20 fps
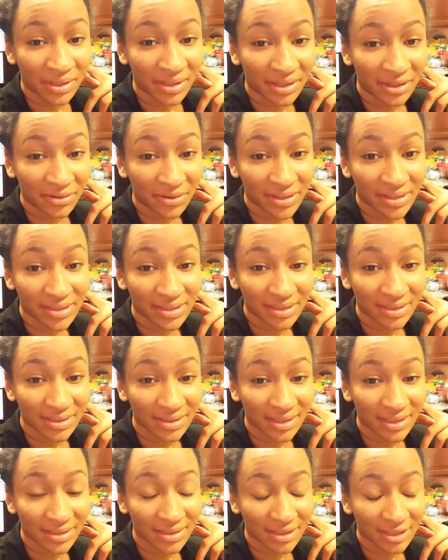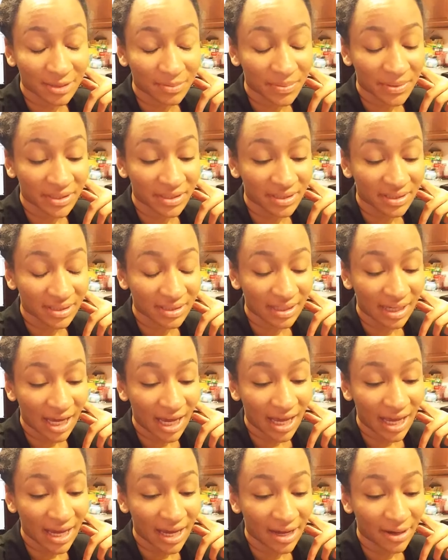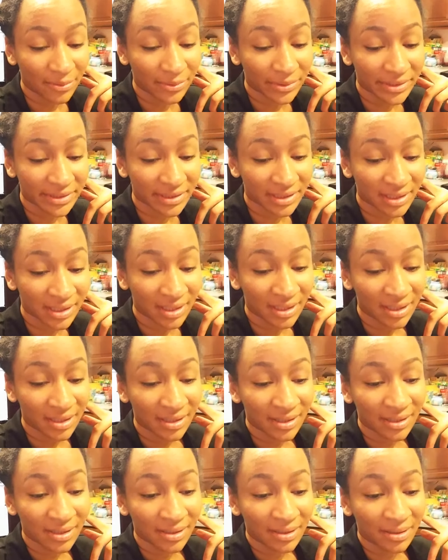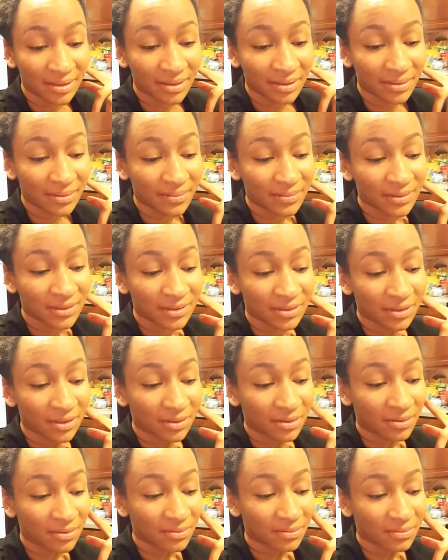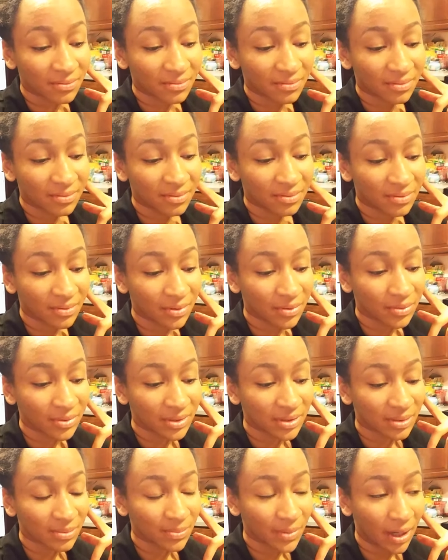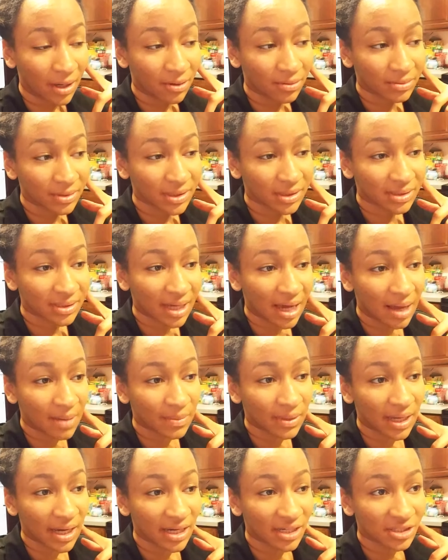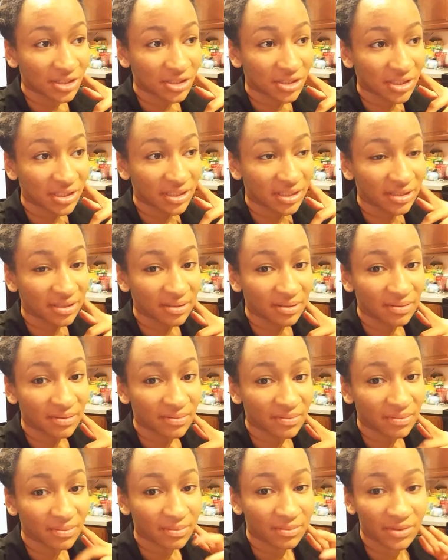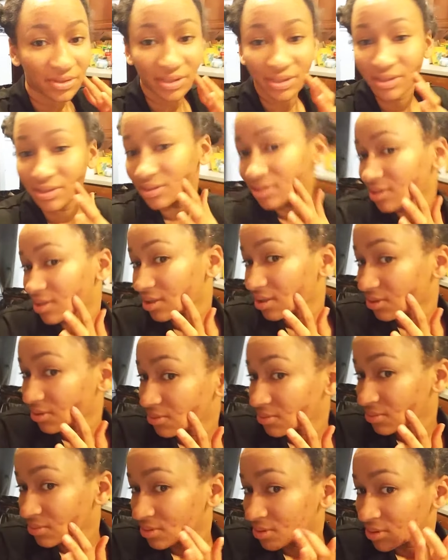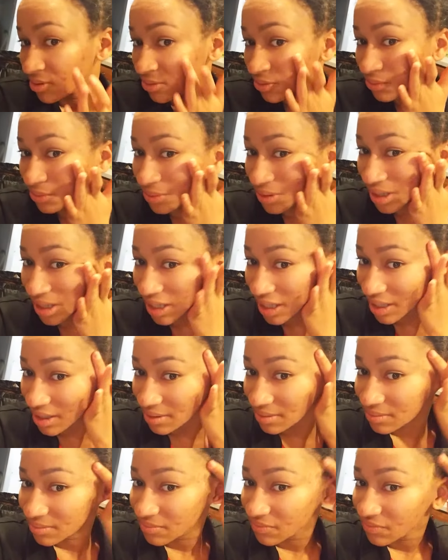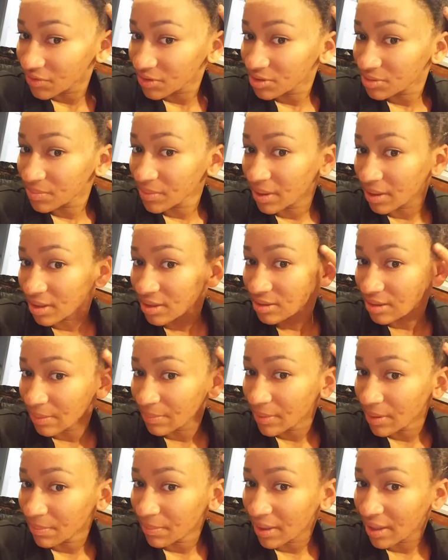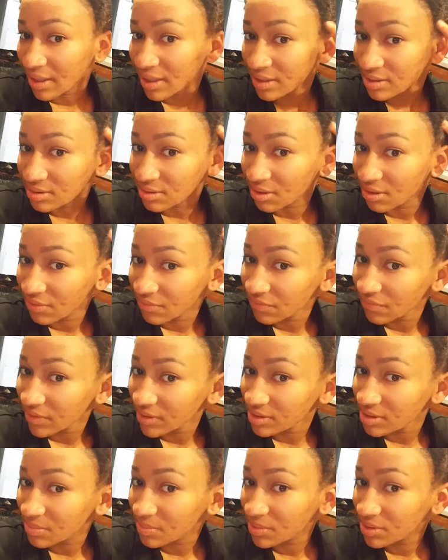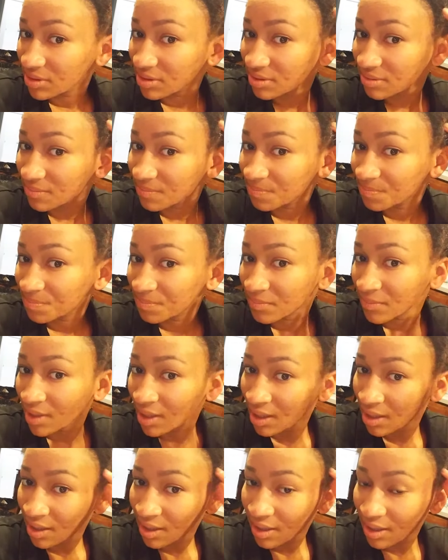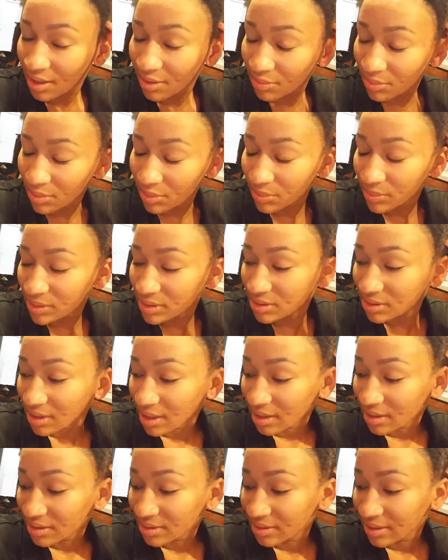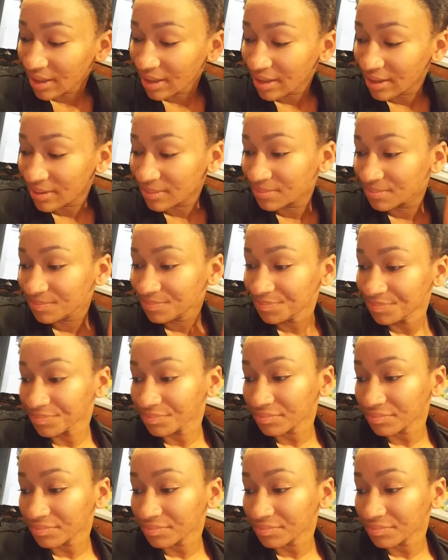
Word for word: of the craziest sex experiences I had was, you know, what was it about this time last year, three years ago, when I first met, because I met my ex on Facebook. And when we started dating,